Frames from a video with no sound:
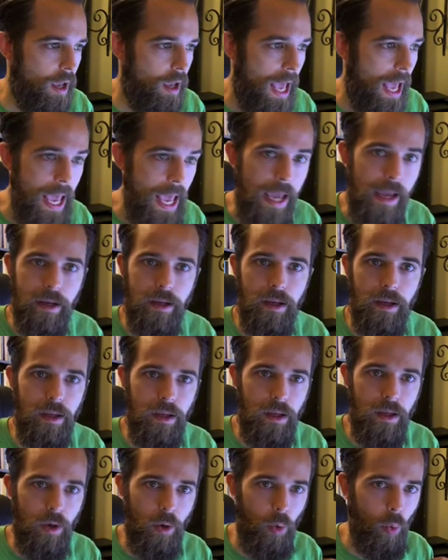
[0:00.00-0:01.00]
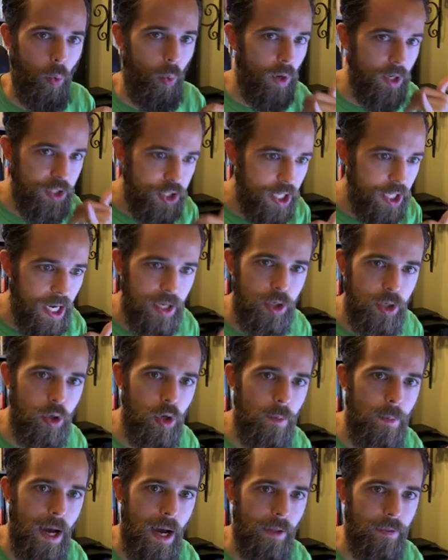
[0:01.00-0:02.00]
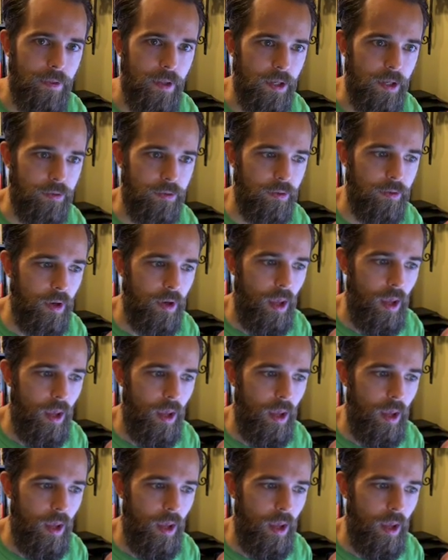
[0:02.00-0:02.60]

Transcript: hey, what should I do about this?